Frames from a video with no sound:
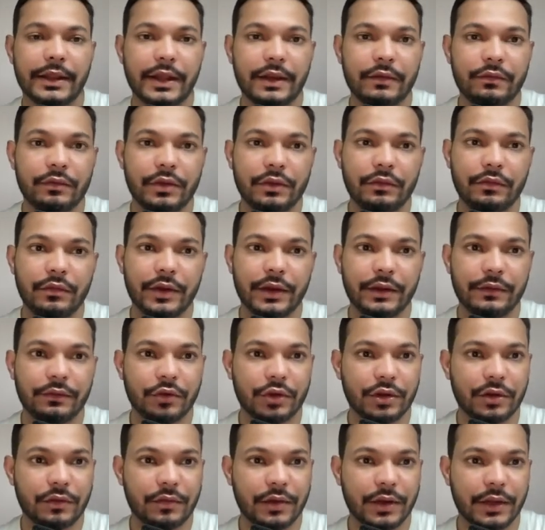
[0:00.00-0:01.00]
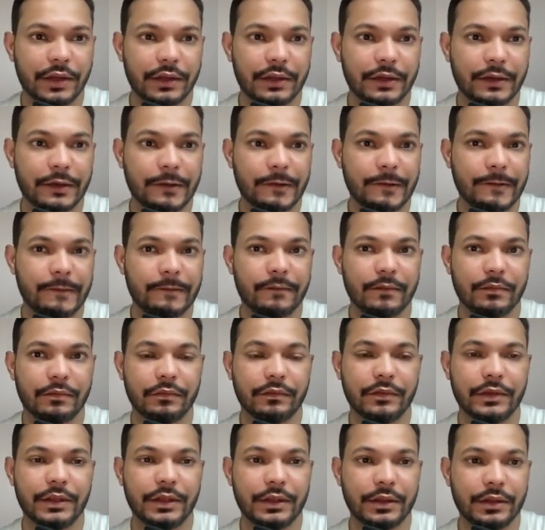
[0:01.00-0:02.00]
Then we wait for a while,
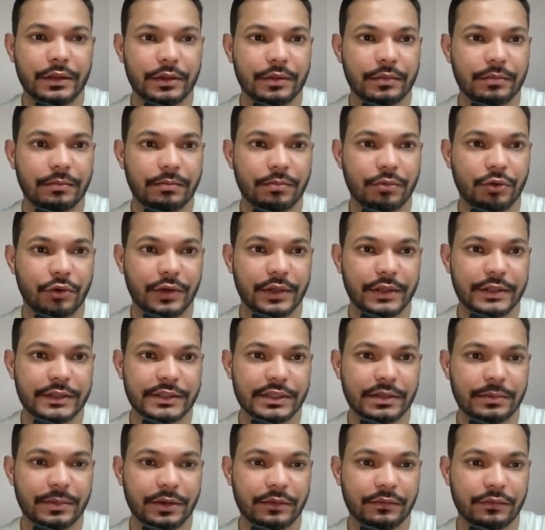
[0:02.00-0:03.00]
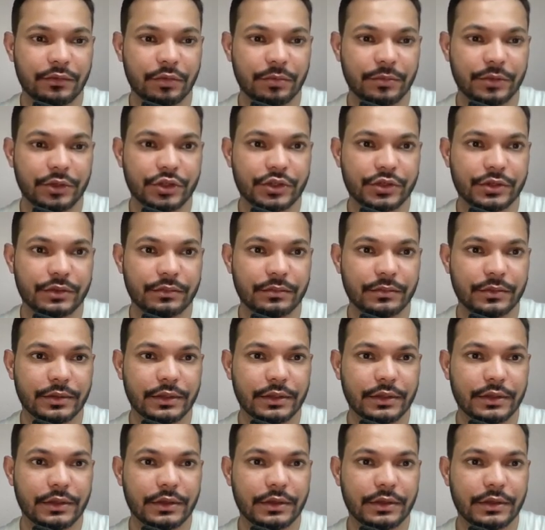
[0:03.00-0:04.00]
we put in some information.
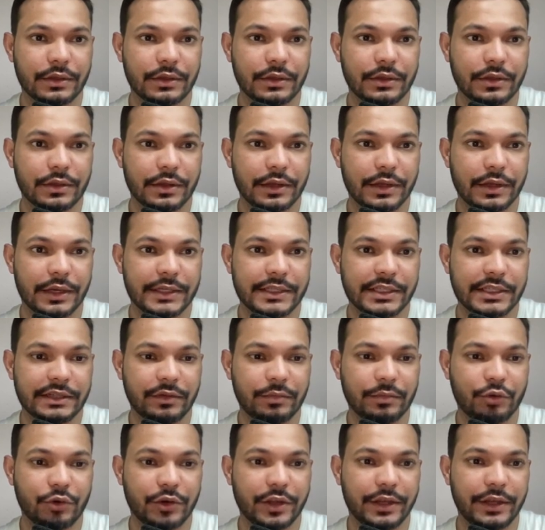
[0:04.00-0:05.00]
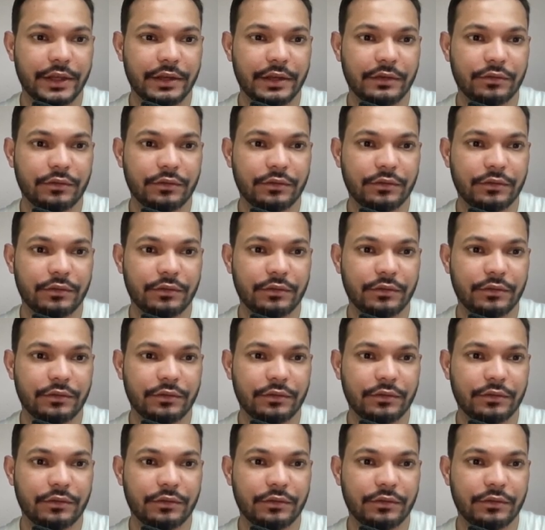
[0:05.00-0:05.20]
Let's say we put any